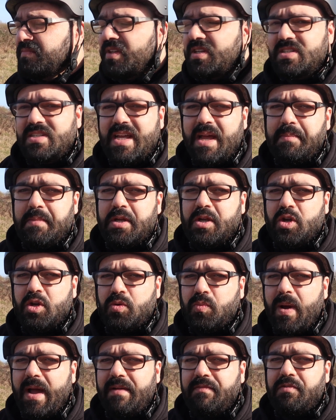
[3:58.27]

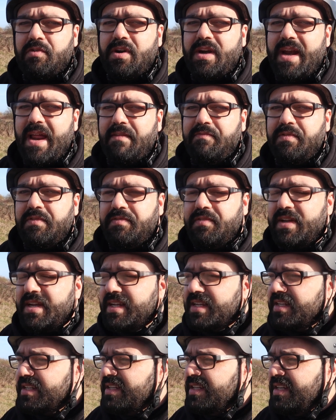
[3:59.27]
semi-good weather and
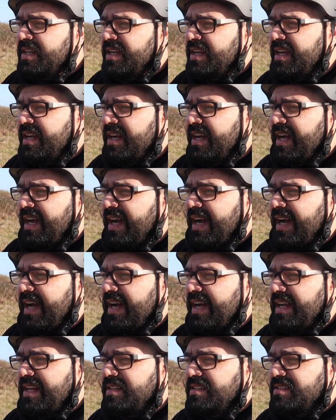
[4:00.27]
everything,
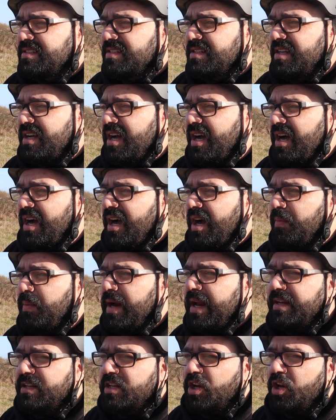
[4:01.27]
and I
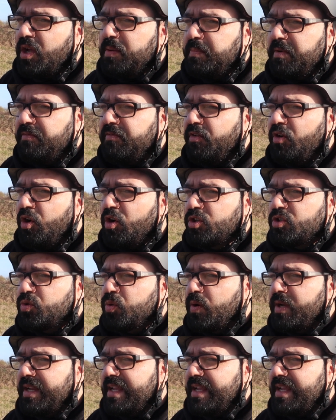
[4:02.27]
went out the night before to a